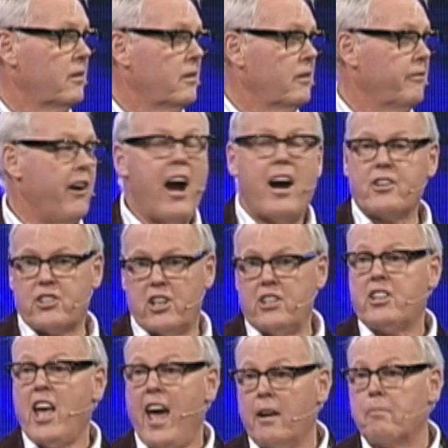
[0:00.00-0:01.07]
Pharisees
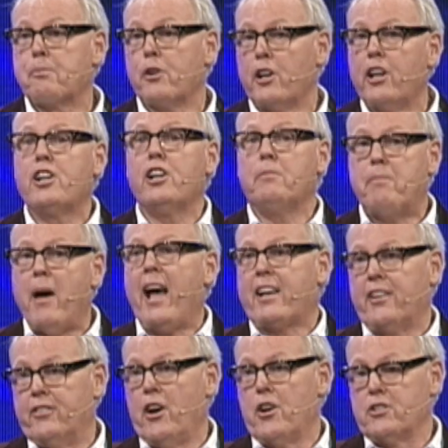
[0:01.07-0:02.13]
had it pretty good back
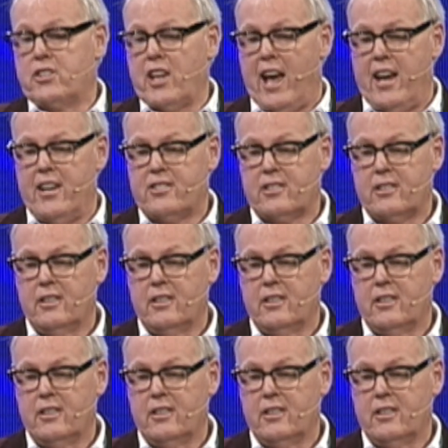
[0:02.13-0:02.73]
in those days.